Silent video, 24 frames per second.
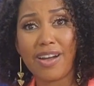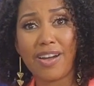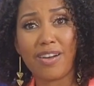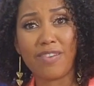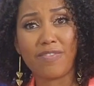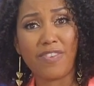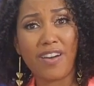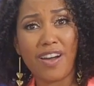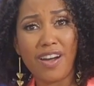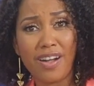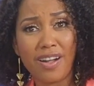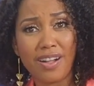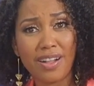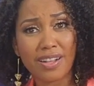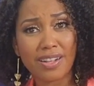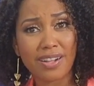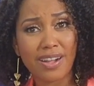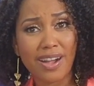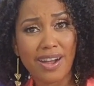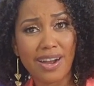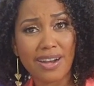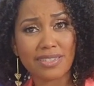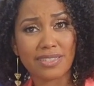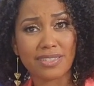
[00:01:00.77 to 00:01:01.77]
of all
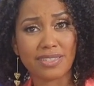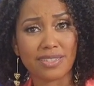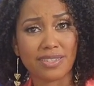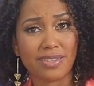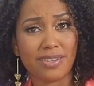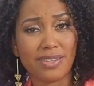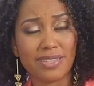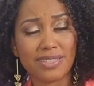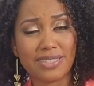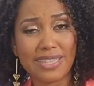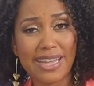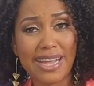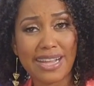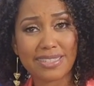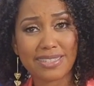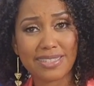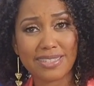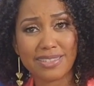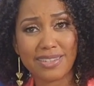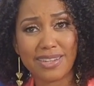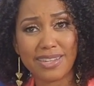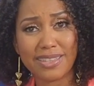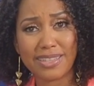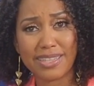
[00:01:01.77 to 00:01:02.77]
cars to cut
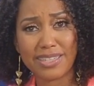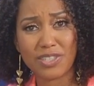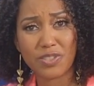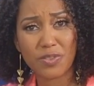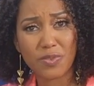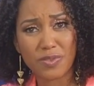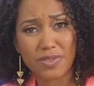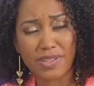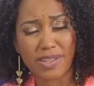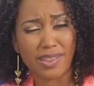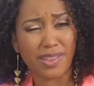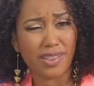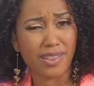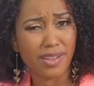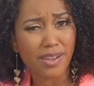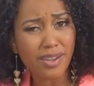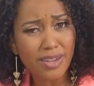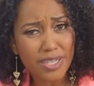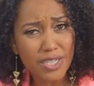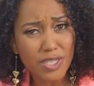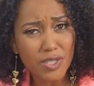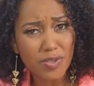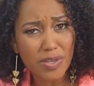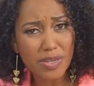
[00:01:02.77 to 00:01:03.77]
taxes on, they choose the
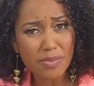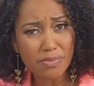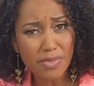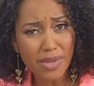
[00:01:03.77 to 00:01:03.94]
luxury